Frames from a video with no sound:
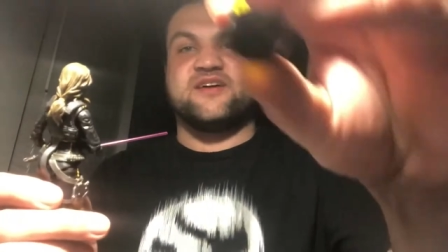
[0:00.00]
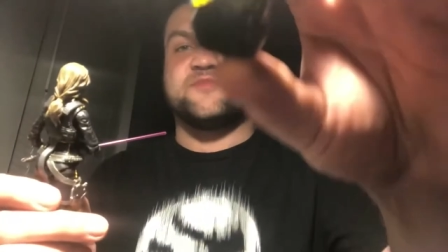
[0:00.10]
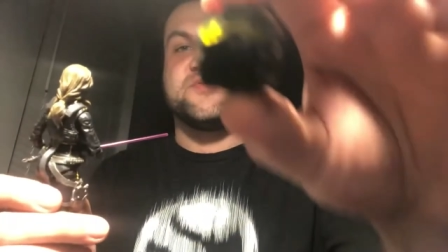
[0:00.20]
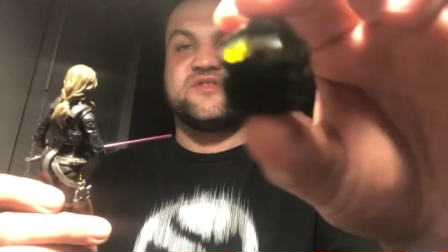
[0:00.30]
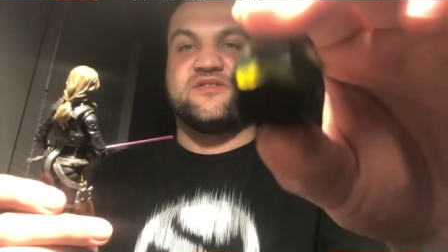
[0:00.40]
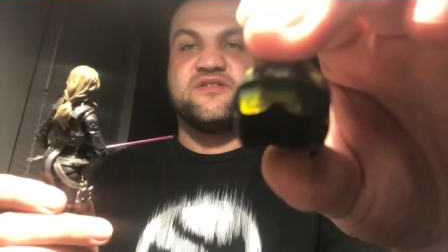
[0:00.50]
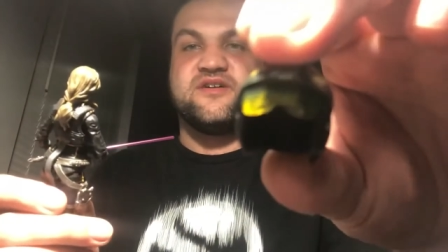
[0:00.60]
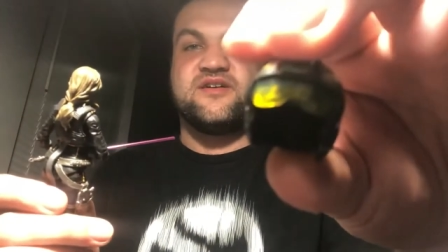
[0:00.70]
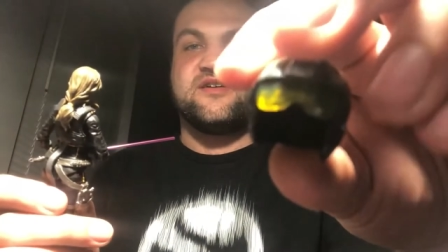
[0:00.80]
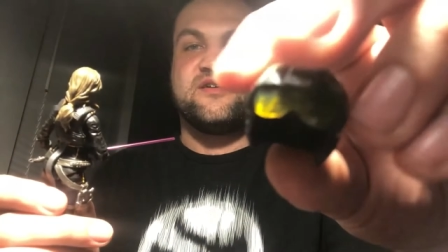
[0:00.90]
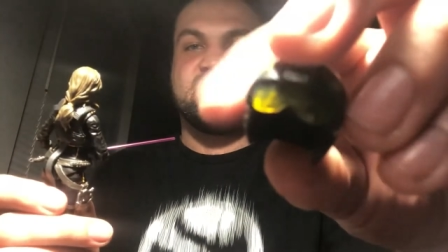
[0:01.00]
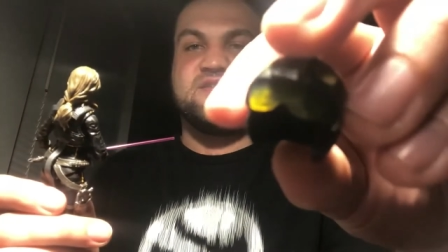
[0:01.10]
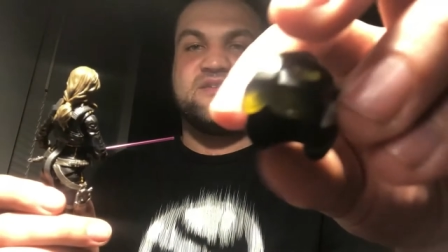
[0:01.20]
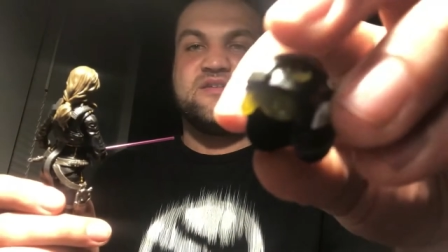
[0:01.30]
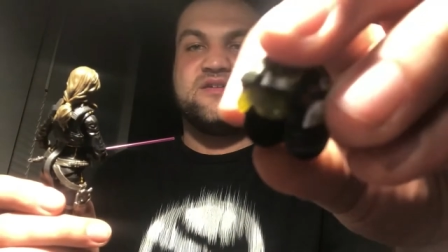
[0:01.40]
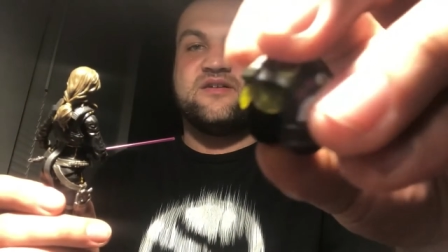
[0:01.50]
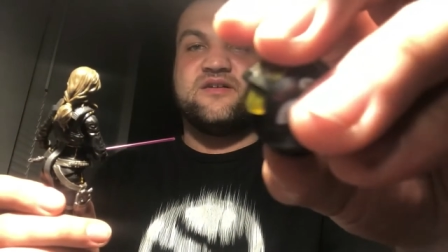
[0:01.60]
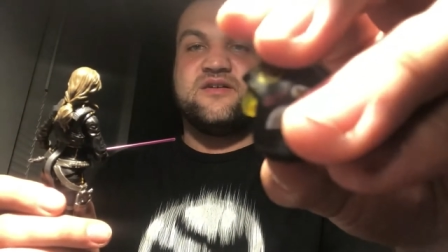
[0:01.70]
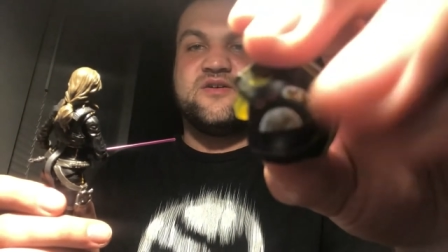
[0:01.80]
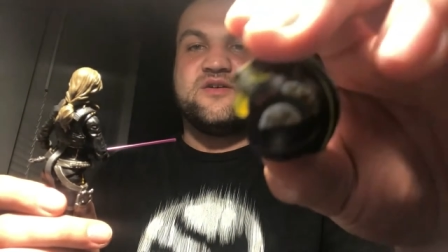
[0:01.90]
comes with her uh,
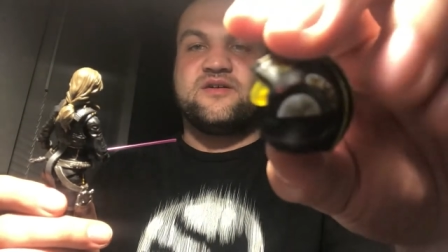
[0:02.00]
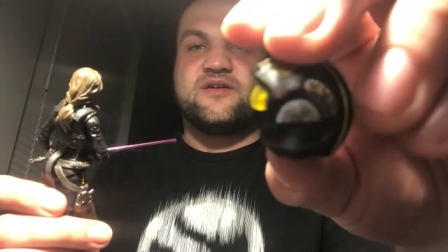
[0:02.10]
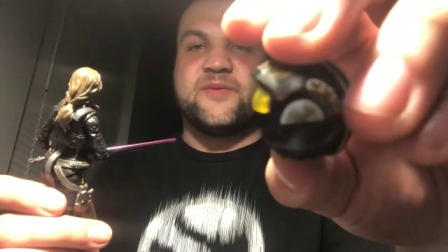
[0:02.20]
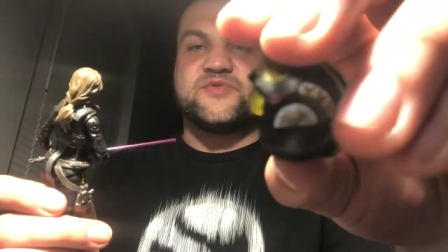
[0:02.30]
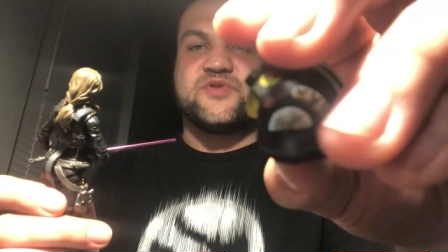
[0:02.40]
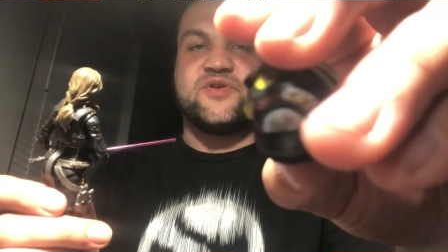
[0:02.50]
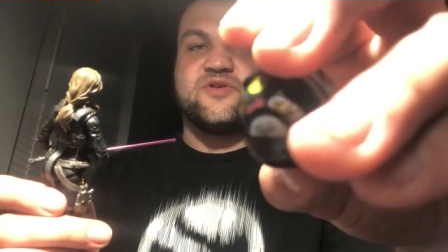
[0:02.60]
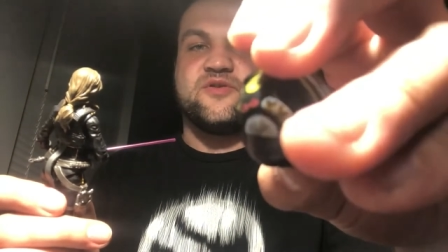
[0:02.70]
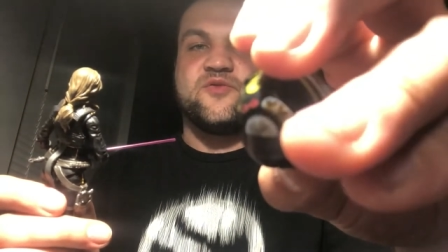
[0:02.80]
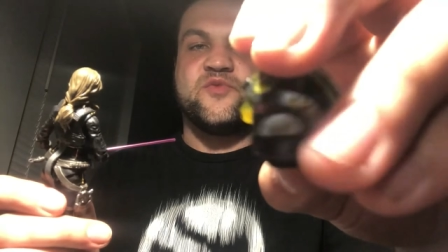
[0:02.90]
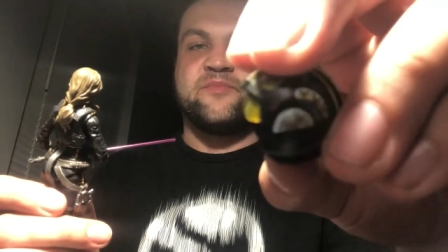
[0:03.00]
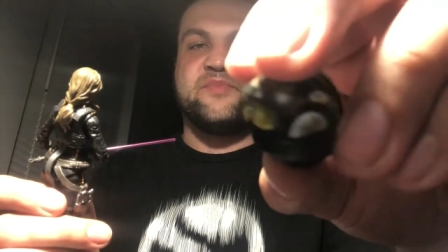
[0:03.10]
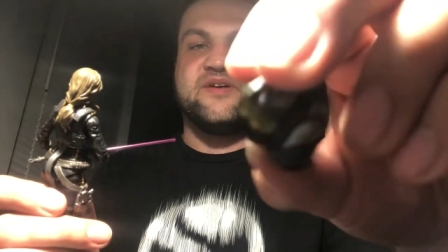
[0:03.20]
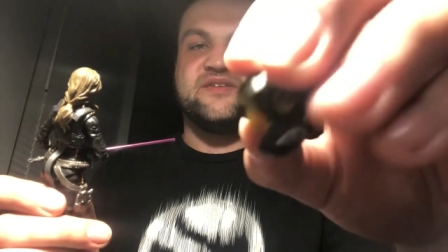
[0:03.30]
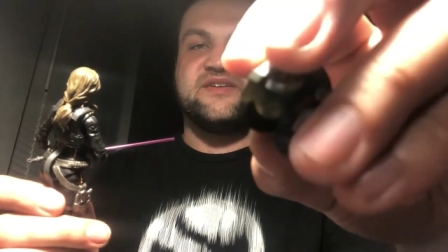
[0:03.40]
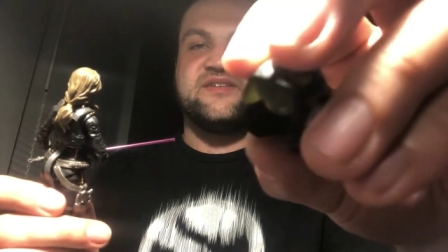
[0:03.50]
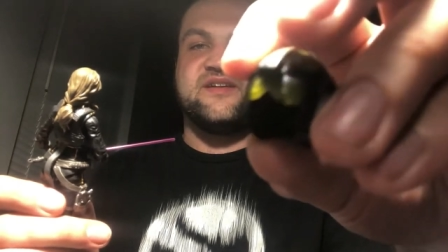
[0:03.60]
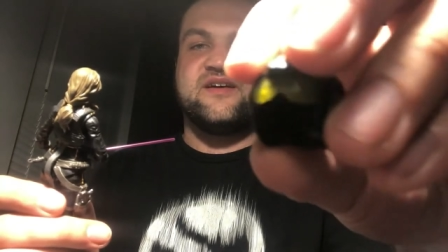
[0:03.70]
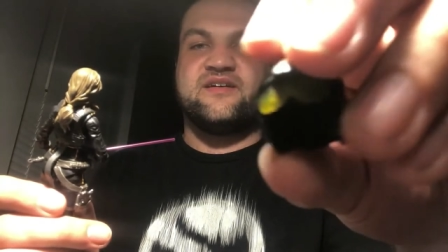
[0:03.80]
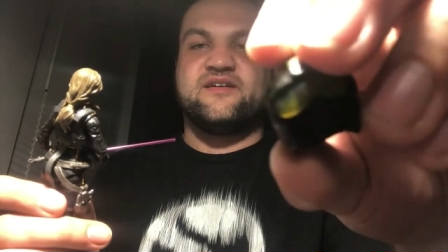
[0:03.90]
comes with her
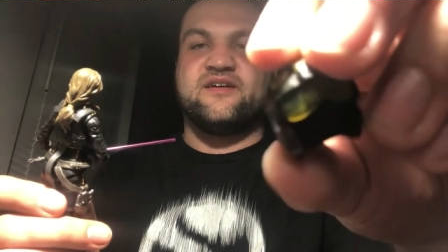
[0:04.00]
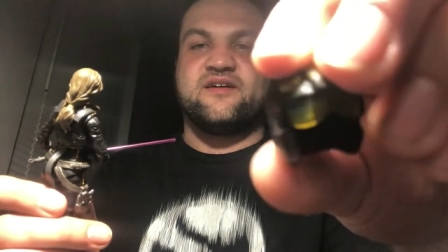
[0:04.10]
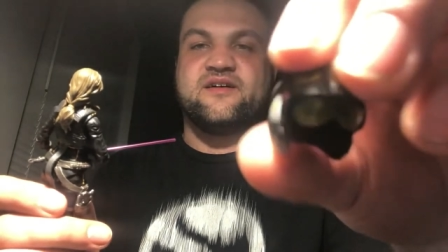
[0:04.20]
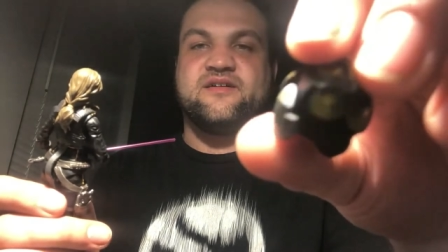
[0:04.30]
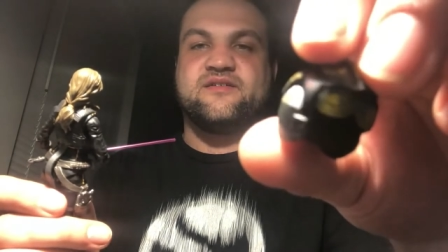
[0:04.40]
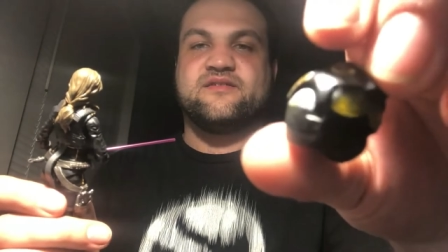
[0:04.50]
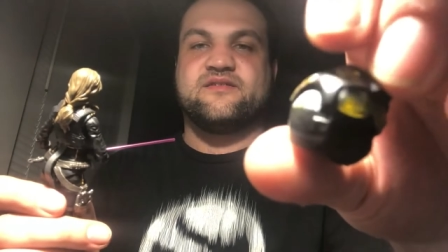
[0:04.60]
rebellion uh,